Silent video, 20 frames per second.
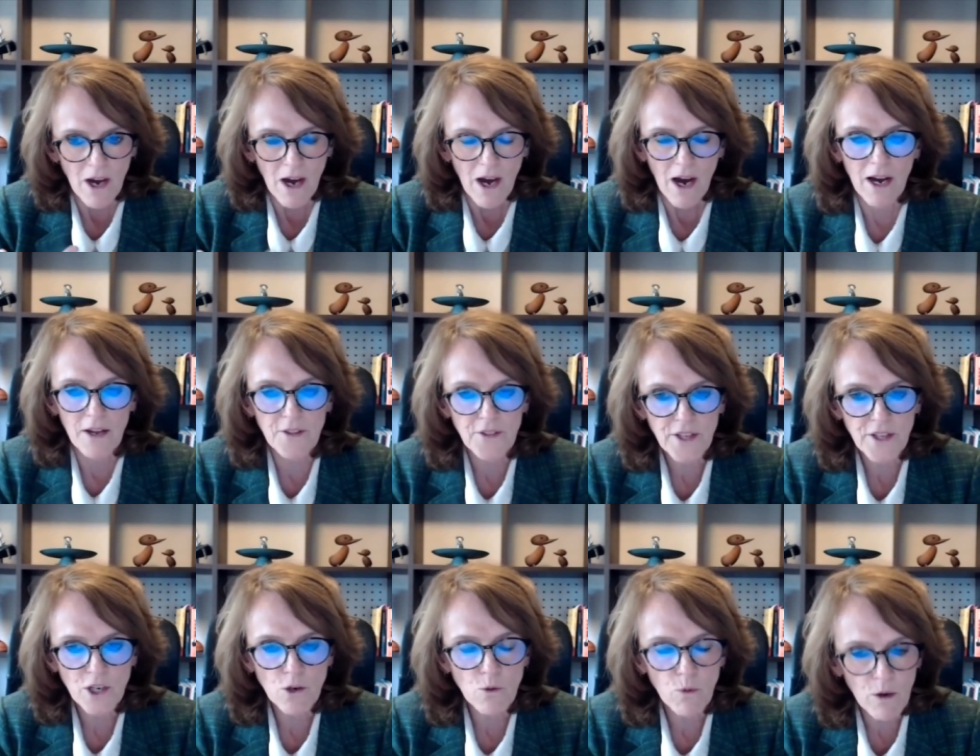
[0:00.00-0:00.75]
I
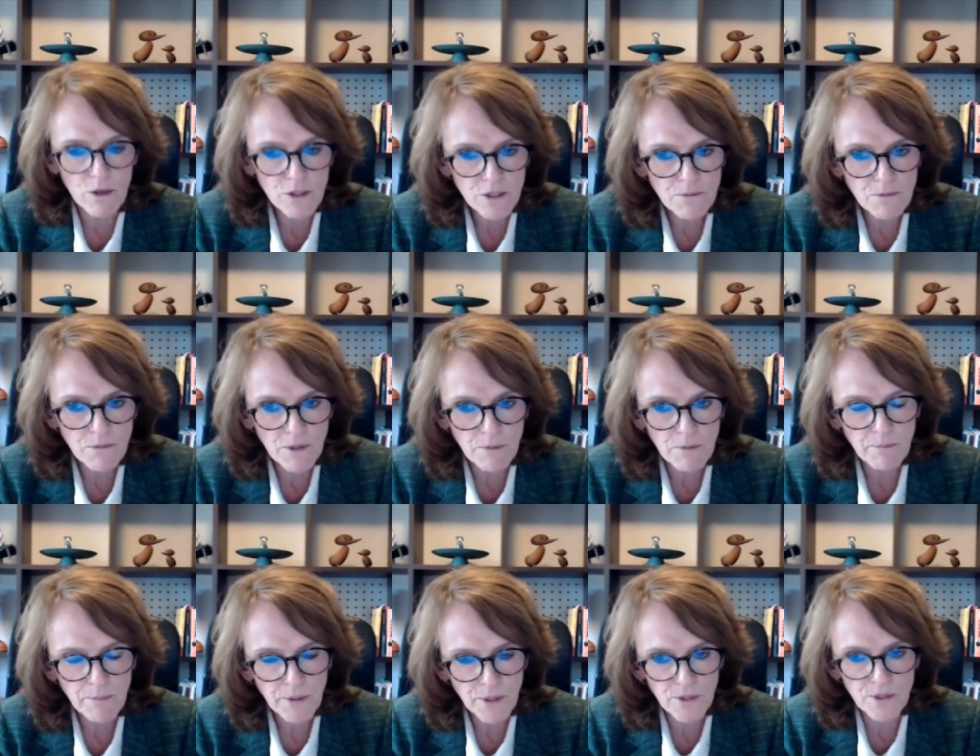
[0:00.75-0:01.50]
think quantum
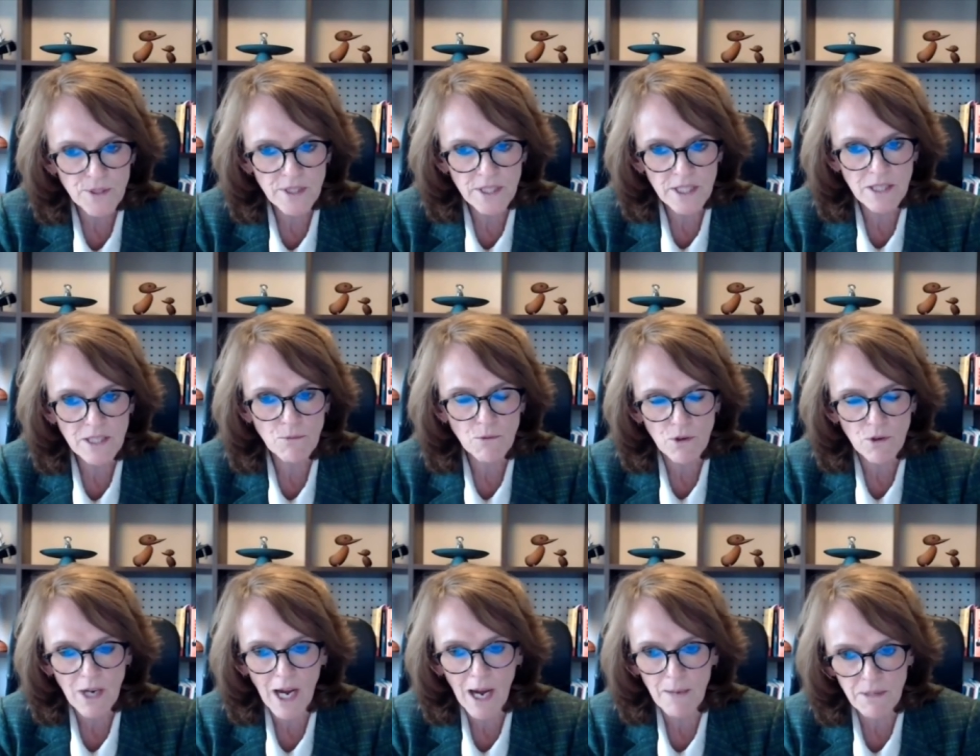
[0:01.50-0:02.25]
computing will
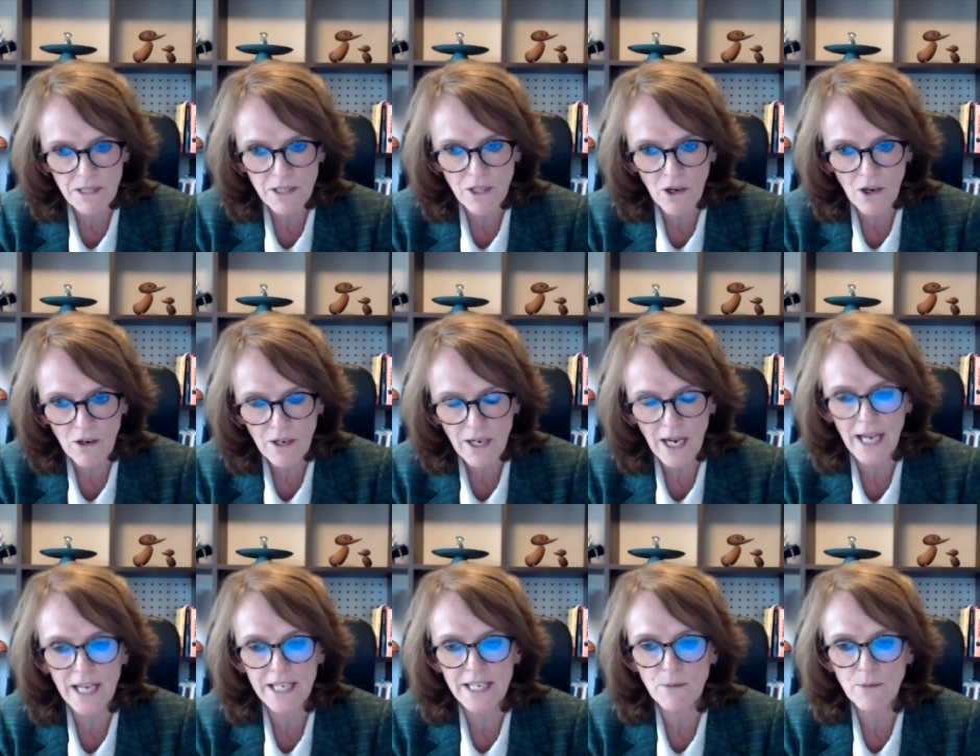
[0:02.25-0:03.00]
come along
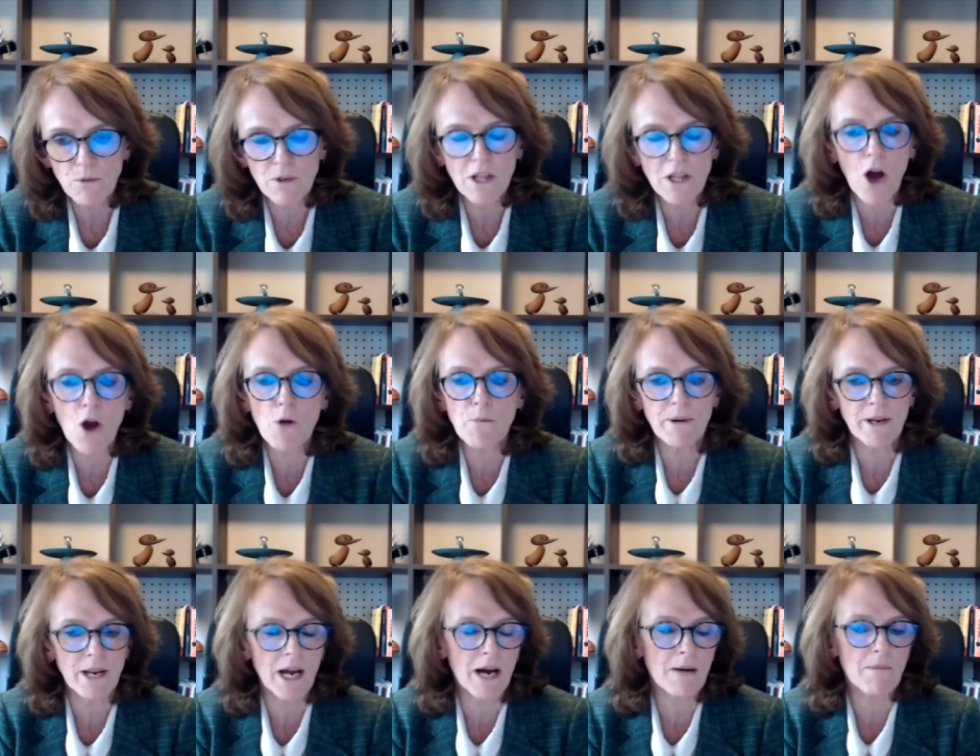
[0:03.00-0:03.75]
and it will
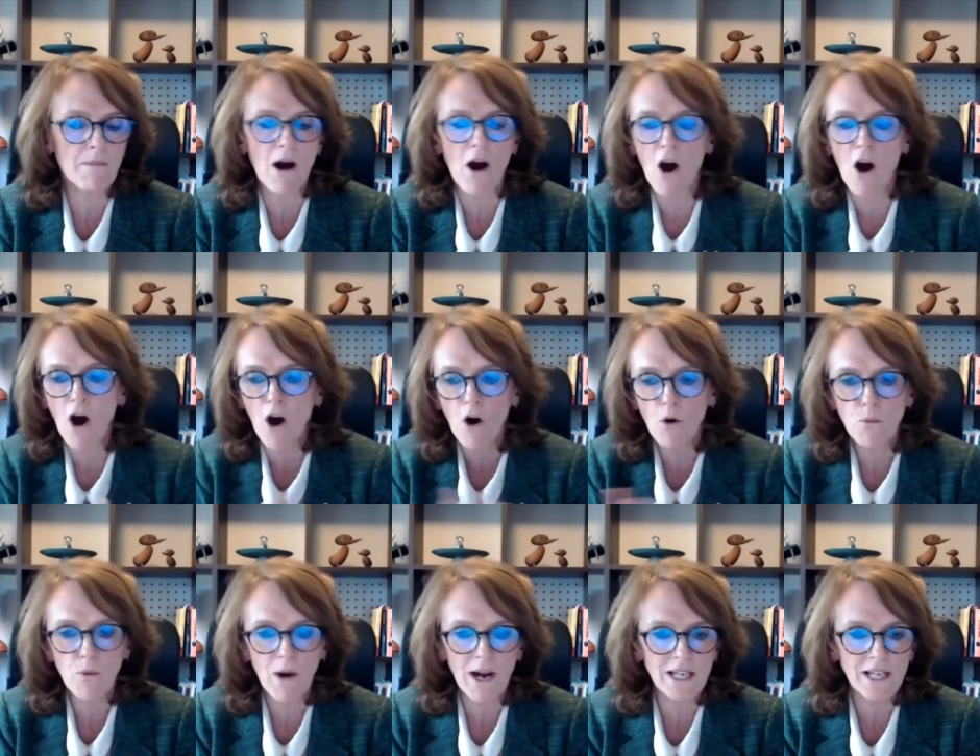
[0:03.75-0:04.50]
open up a whole
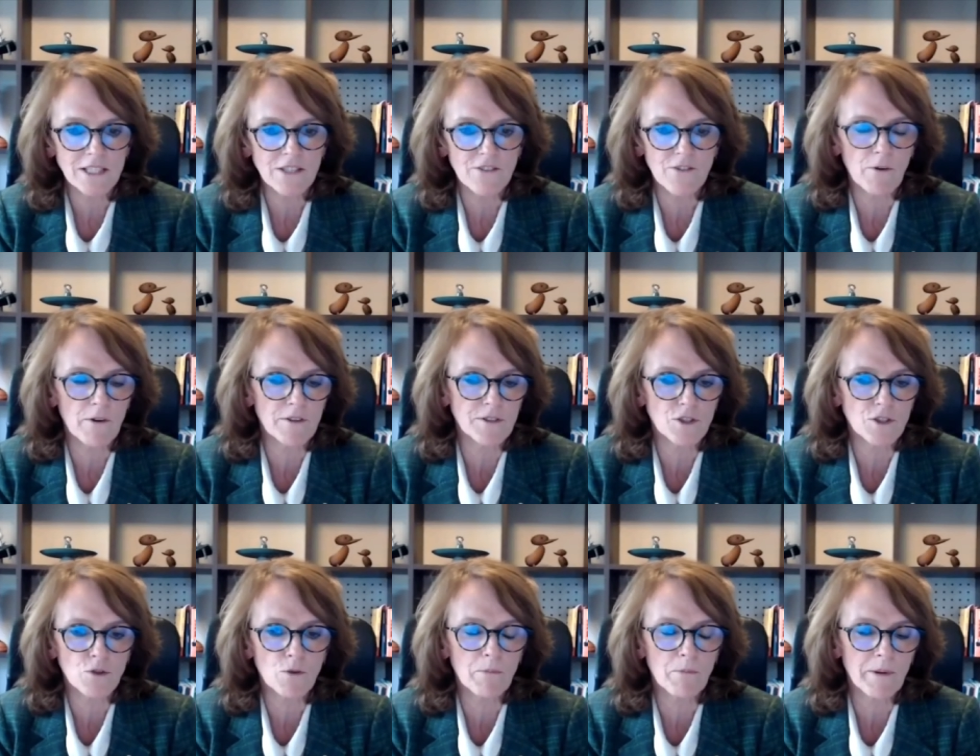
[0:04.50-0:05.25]
range of us
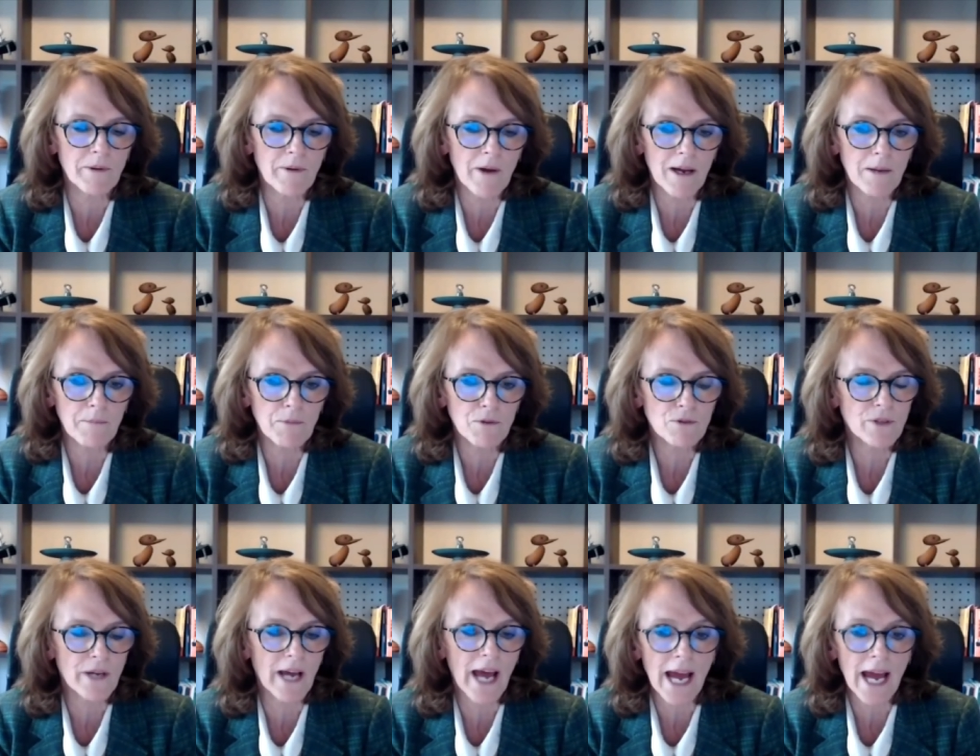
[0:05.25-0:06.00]
to be able
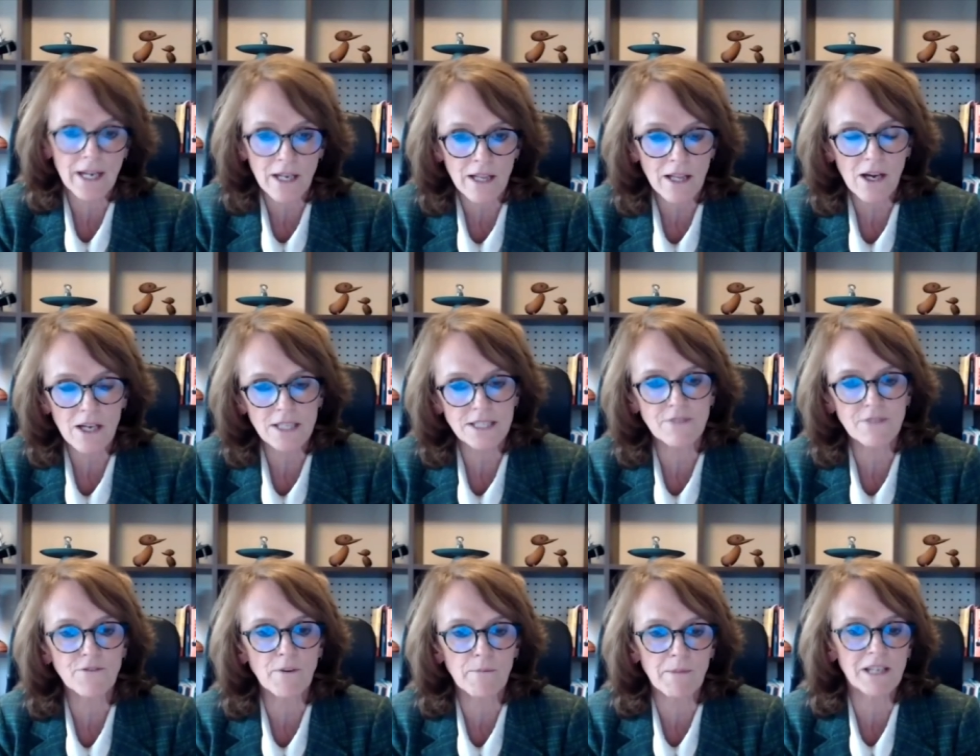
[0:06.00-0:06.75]
to analyze
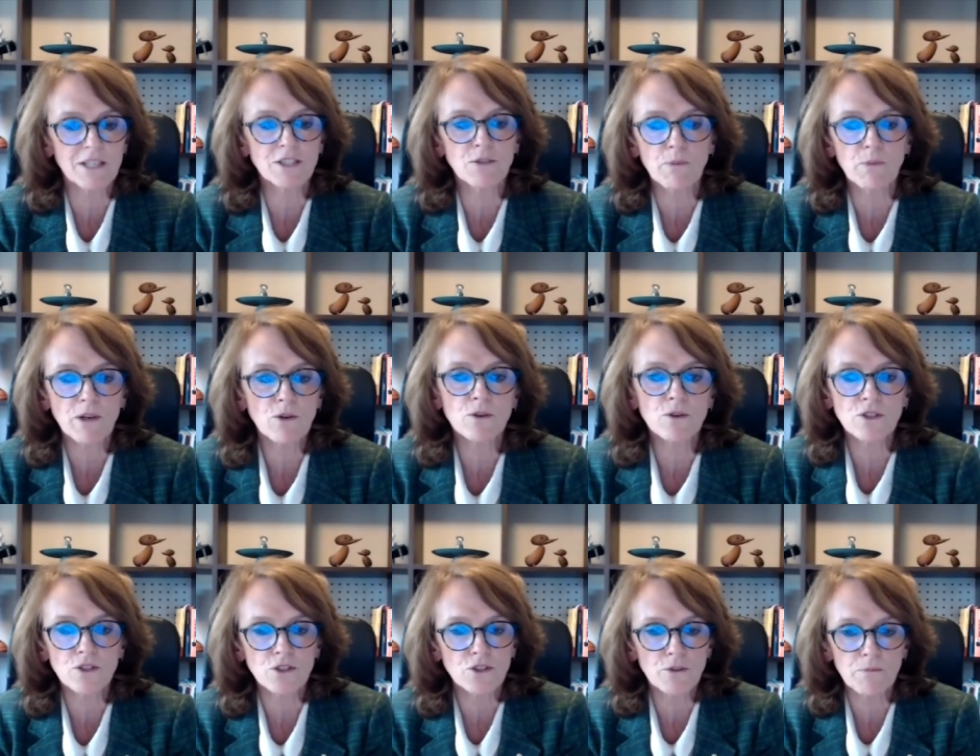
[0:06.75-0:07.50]
information we
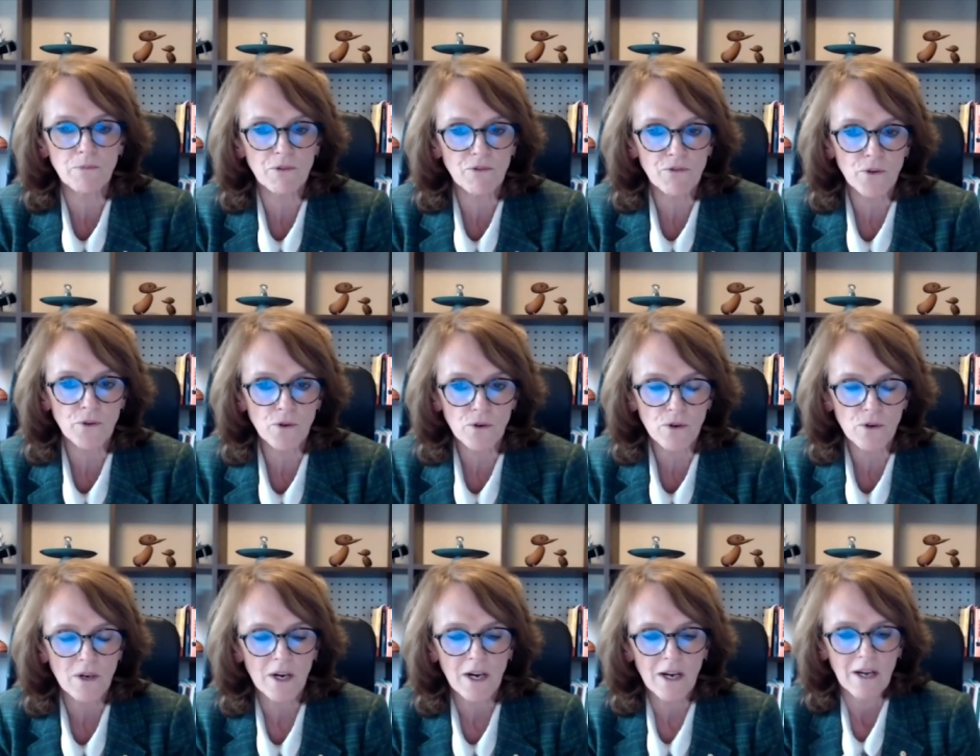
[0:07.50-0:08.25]
couldn't do before.